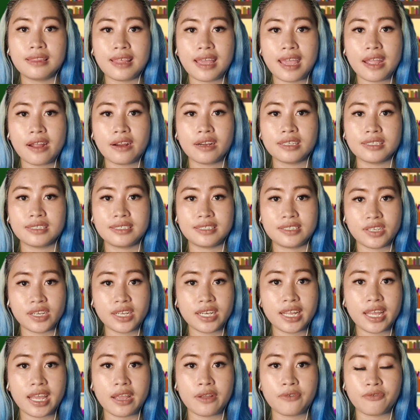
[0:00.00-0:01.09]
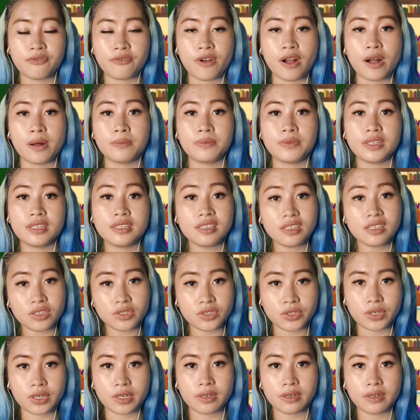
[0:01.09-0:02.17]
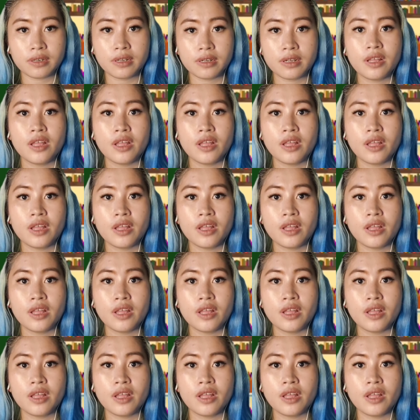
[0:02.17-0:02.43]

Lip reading: they are studying from the teacher.